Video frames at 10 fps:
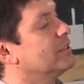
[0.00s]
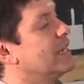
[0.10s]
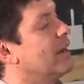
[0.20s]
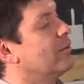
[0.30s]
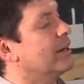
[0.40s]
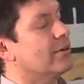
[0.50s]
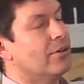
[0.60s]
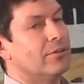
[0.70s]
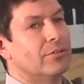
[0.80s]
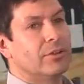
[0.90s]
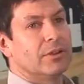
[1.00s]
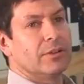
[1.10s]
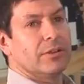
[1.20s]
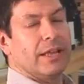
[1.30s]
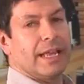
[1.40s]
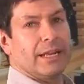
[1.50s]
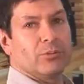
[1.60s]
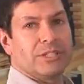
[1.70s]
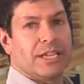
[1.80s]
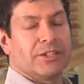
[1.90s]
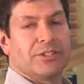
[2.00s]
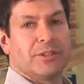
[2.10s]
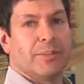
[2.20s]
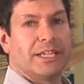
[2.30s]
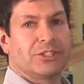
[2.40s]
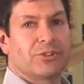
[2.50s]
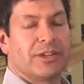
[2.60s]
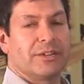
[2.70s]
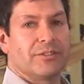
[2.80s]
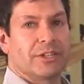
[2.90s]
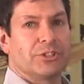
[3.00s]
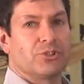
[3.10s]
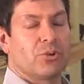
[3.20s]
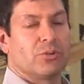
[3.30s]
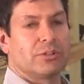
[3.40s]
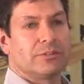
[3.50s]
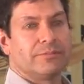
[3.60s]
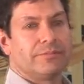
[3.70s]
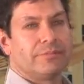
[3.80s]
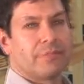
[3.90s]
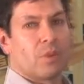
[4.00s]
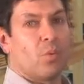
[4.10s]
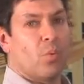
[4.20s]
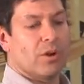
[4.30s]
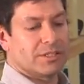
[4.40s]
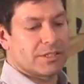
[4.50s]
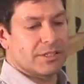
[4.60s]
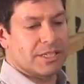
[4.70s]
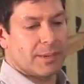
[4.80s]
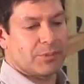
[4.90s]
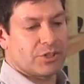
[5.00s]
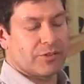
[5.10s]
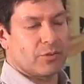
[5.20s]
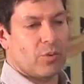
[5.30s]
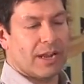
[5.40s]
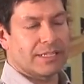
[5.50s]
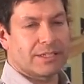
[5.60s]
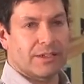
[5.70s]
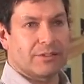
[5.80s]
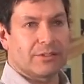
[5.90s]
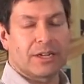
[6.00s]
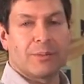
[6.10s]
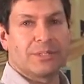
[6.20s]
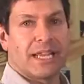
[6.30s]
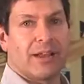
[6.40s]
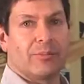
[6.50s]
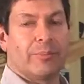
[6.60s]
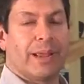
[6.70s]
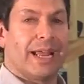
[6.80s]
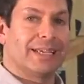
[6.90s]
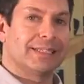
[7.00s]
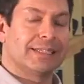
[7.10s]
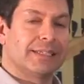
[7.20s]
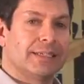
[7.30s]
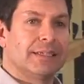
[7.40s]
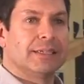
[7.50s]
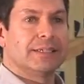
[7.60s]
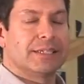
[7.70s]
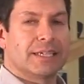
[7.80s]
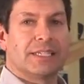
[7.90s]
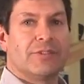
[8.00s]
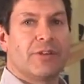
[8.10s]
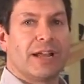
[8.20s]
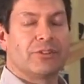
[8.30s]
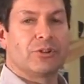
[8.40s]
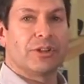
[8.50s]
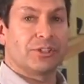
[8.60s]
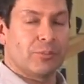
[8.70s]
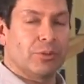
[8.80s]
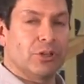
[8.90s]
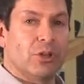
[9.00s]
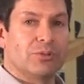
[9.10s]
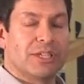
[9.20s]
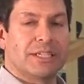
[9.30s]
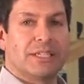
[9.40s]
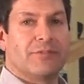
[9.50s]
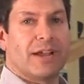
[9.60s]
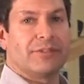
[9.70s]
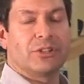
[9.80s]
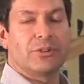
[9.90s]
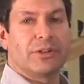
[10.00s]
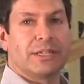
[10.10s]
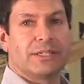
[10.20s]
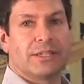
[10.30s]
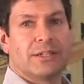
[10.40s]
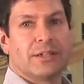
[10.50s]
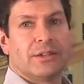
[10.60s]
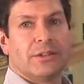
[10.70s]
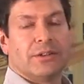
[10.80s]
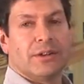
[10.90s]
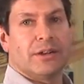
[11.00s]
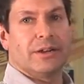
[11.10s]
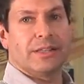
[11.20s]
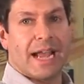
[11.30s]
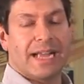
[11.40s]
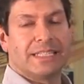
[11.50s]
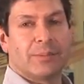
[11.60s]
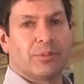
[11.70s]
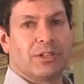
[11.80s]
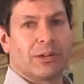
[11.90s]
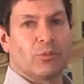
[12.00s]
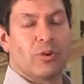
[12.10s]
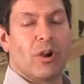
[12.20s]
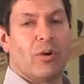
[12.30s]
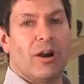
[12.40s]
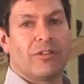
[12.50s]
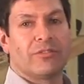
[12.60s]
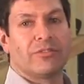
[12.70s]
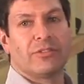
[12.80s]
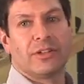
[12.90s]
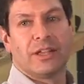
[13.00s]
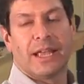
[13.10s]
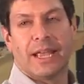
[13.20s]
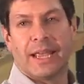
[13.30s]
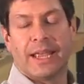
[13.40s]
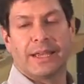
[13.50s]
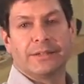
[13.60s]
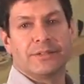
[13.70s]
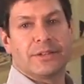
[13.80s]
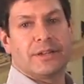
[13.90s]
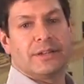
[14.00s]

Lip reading: the down arrow, and it will take you to the main screen of the controller. Once the temperature of the wine cellar comes down past 65 degrees or below 65 degrees, the high temp alarm will go off, and